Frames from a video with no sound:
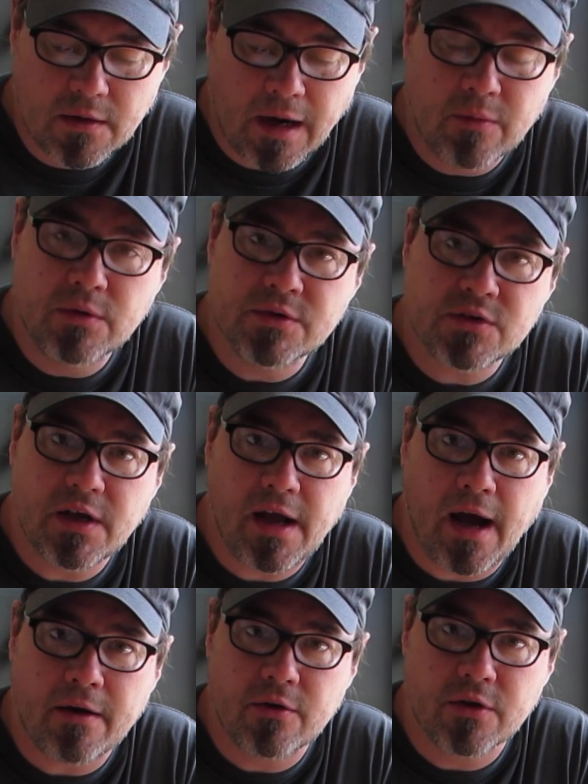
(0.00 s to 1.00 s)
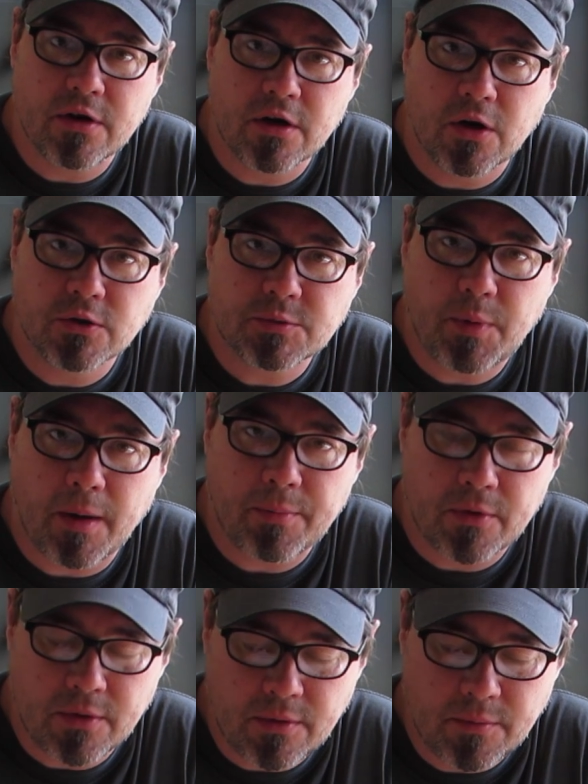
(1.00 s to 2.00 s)
hotter than a ghost
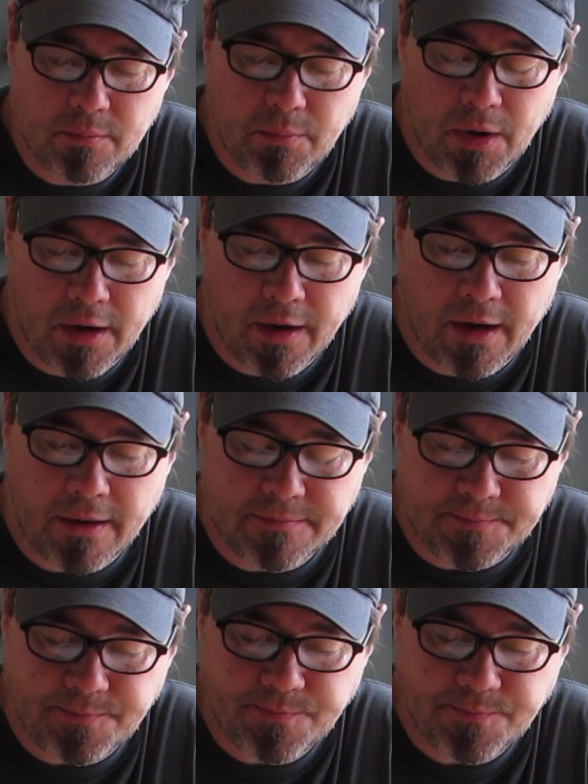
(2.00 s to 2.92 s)
pepper, but